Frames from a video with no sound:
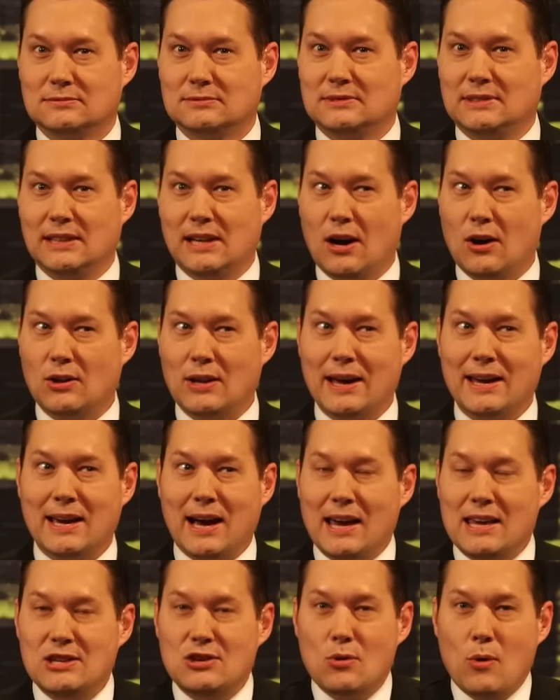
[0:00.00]
You know, like,
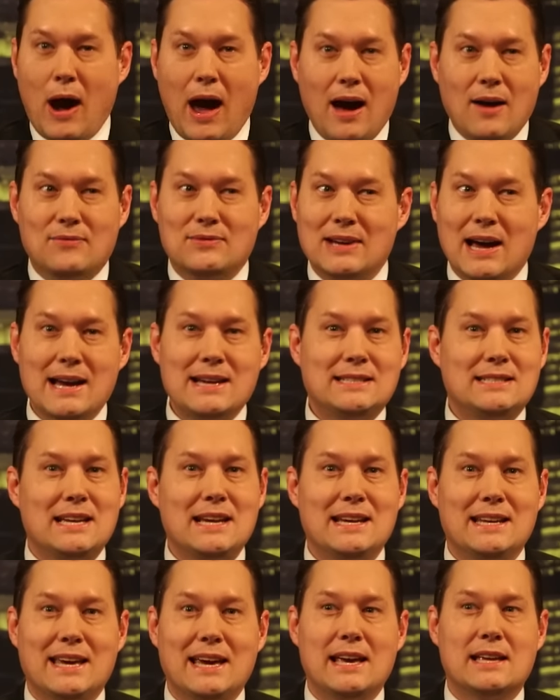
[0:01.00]
you have
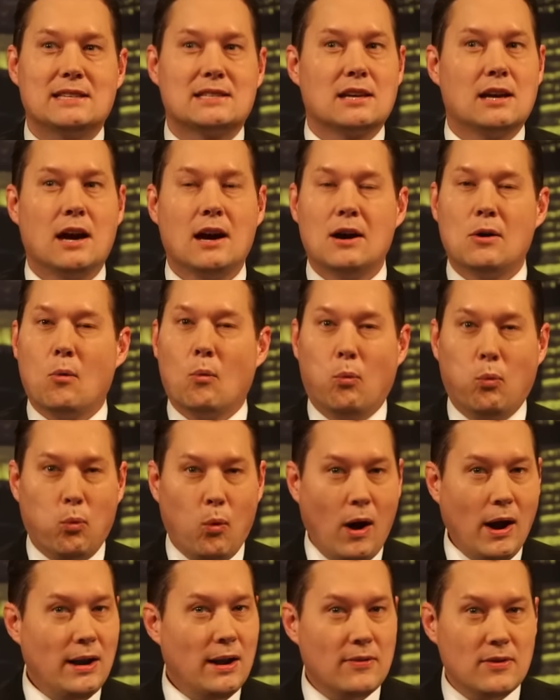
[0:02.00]
19 kids.
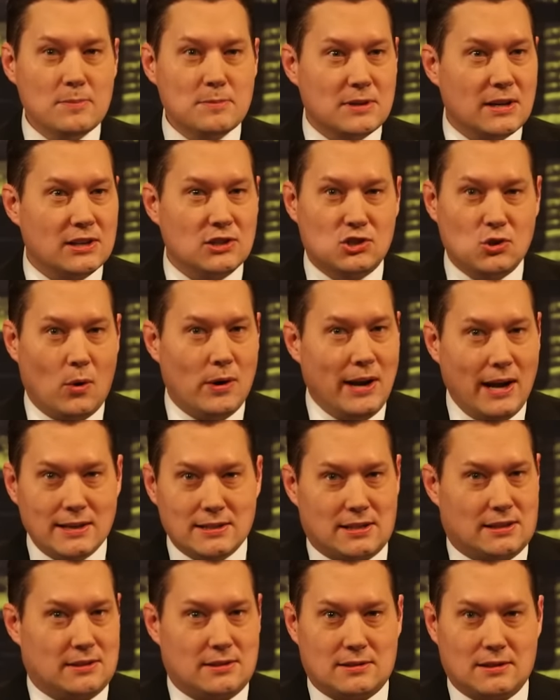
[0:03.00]
One of them's going to join
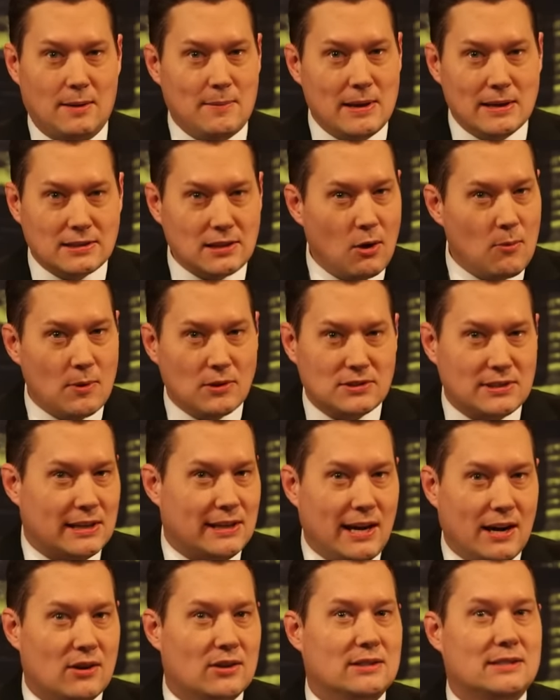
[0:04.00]
ISIS. I mean, it's almost like
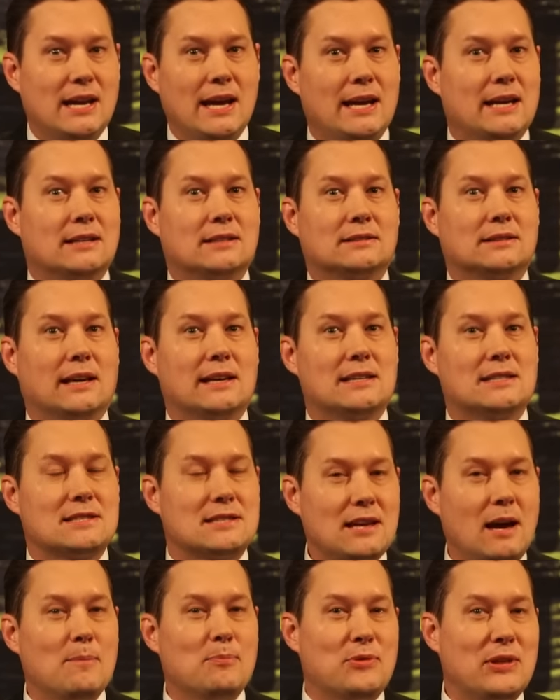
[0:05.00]
guaranteed. Like,
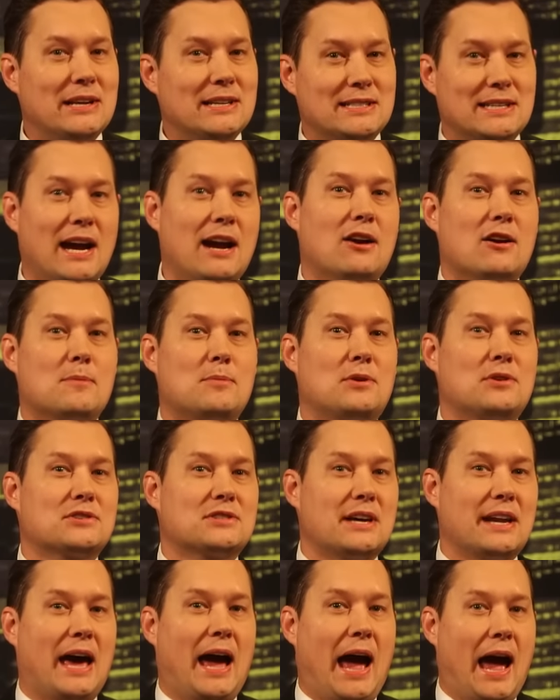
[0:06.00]
something terrible is
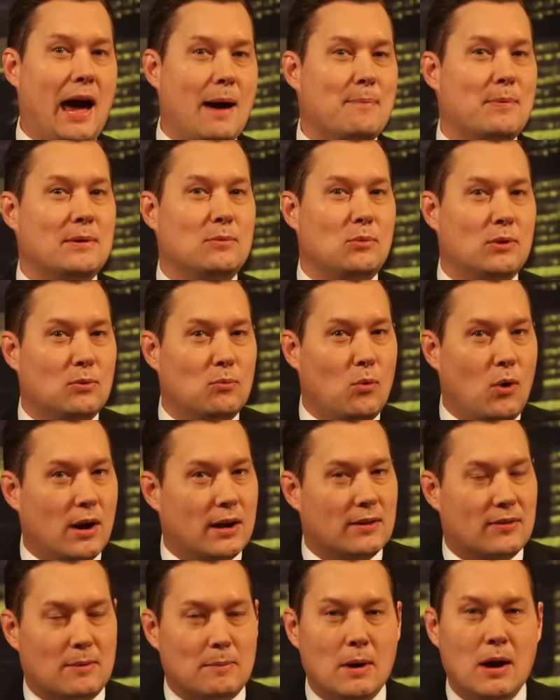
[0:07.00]
going to happen with
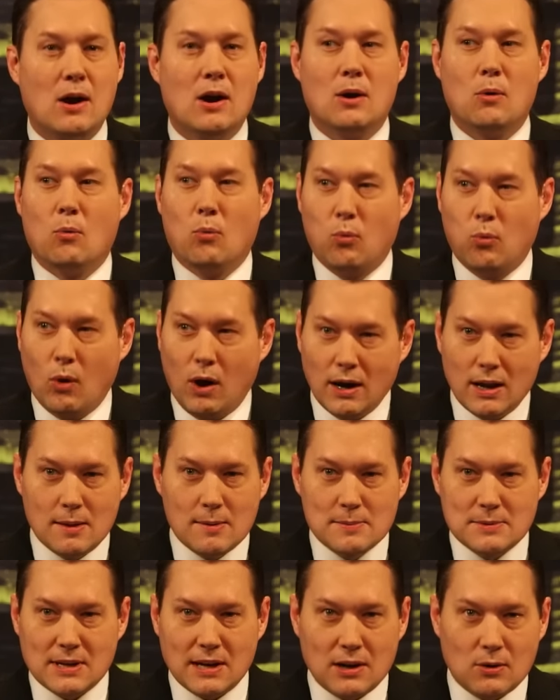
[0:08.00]
one of them. One of
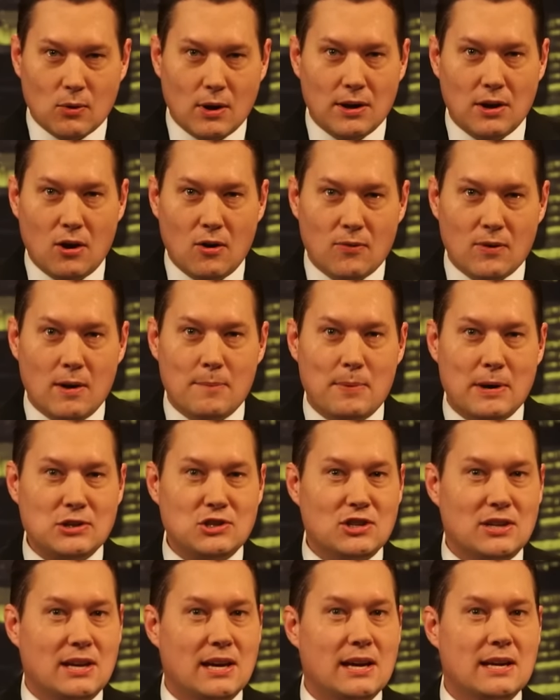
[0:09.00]
them's going to run over a
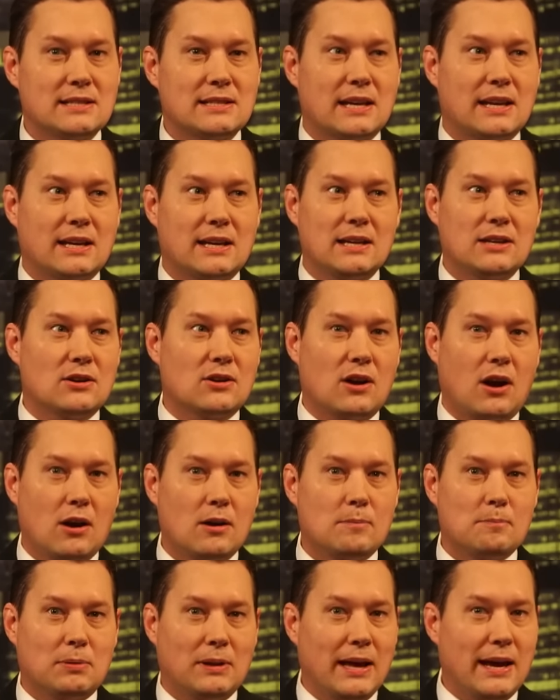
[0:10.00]
bunch of kids at a
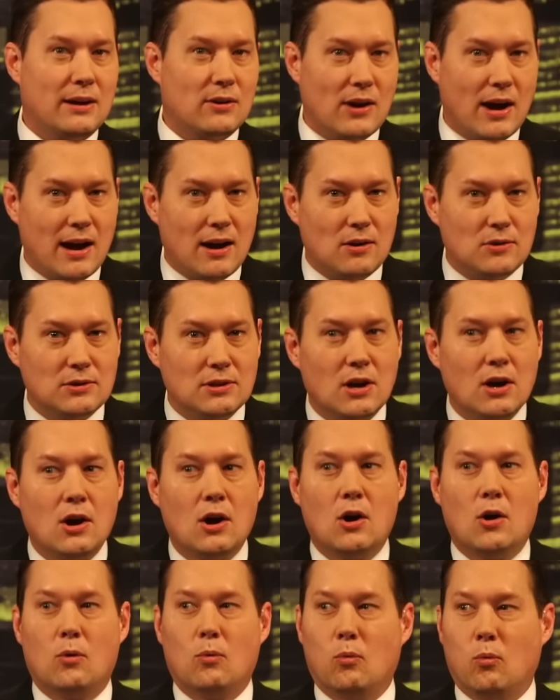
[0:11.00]
kindergarten playground.
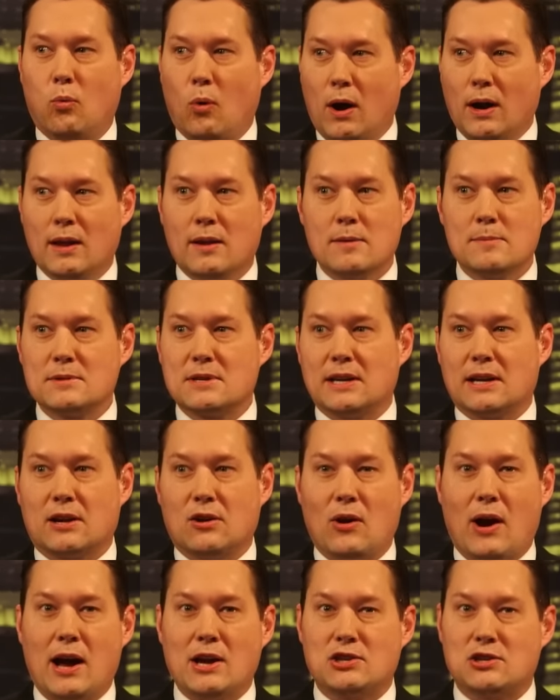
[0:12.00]
One of them's going to
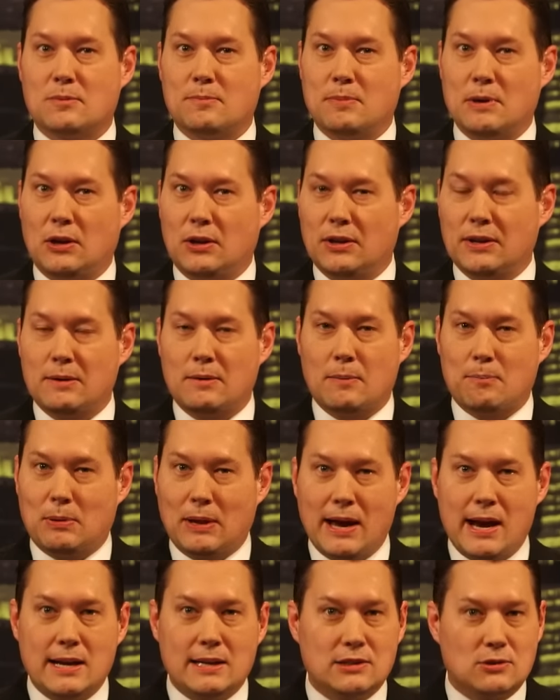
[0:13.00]
crash a
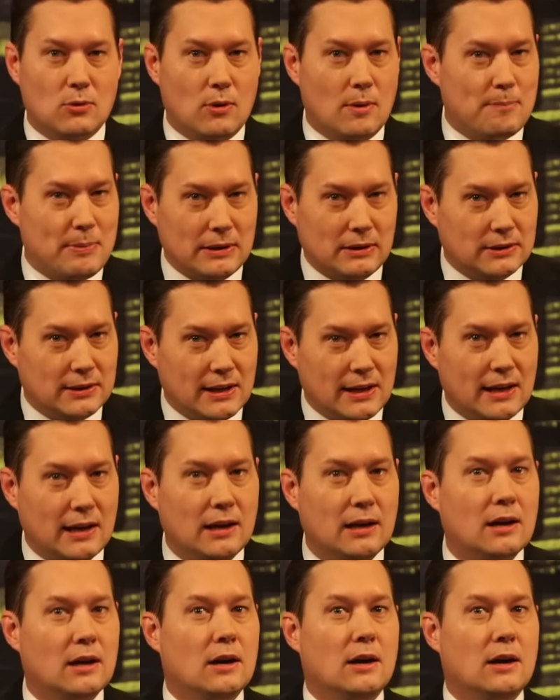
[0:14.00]
plane into a building.